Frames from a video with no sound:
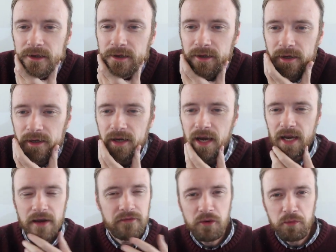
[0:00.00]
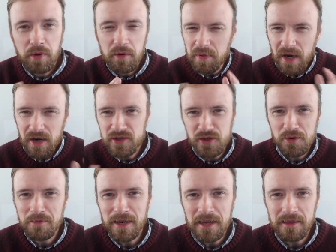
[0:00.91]
I have to prepare so
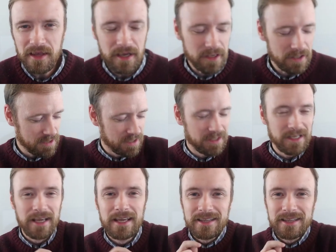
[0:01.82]
many things and